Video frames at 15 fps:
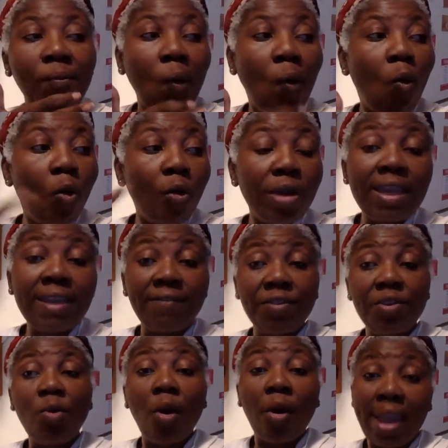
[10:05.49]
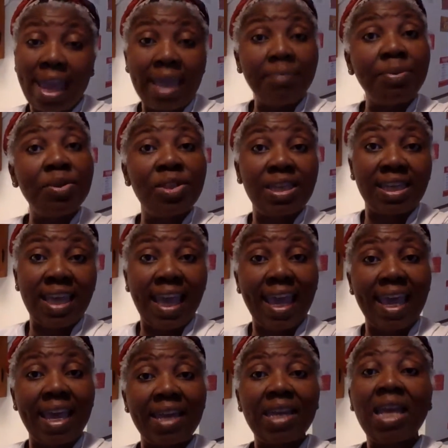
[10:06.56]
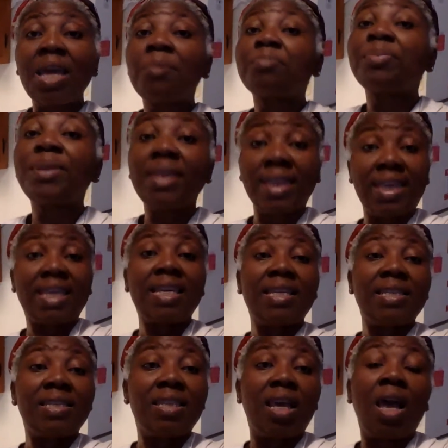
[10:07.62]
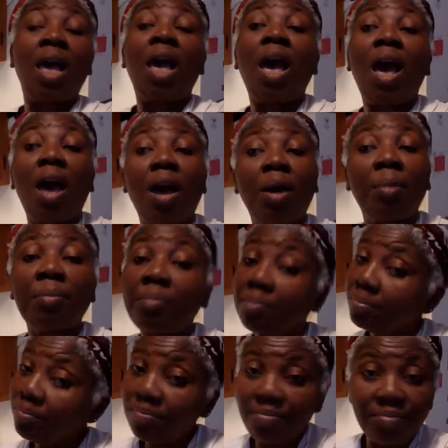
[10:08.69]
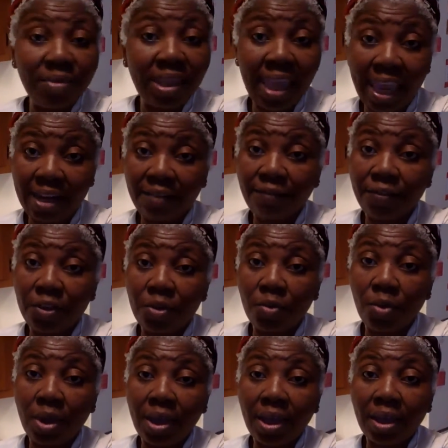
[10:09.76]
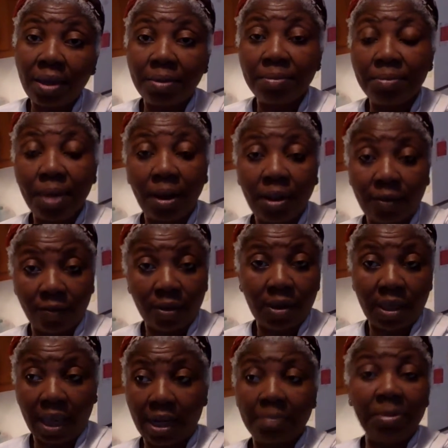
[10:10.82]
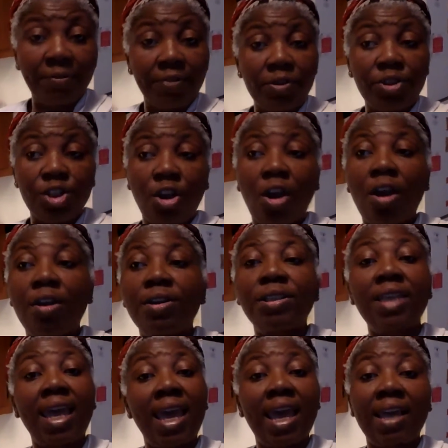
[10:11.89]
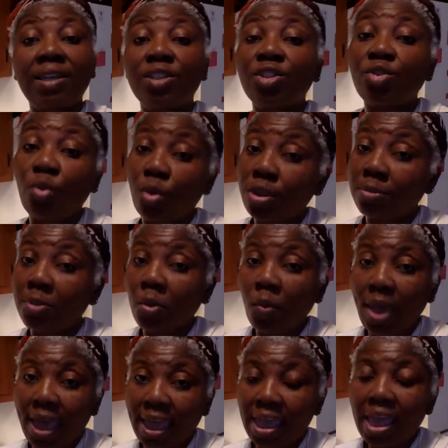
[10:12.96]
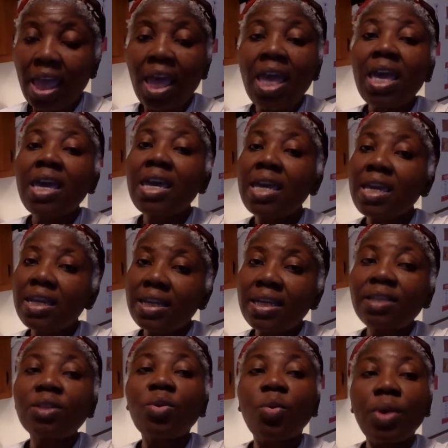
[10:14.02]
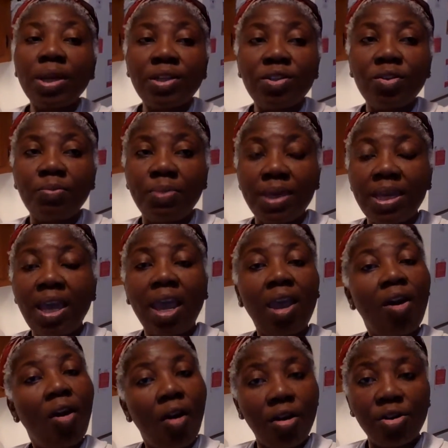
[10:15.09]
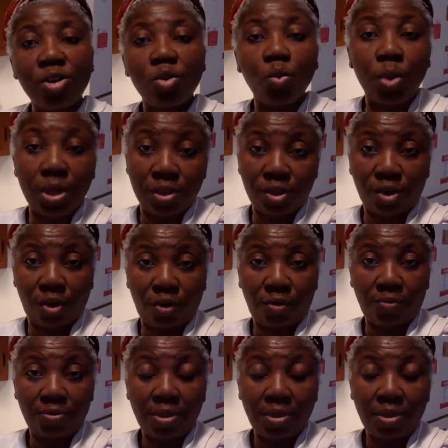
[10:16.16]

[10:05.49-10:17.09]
Or if you are able to please can up a few jars and store them away. It is going to be a harsh winter.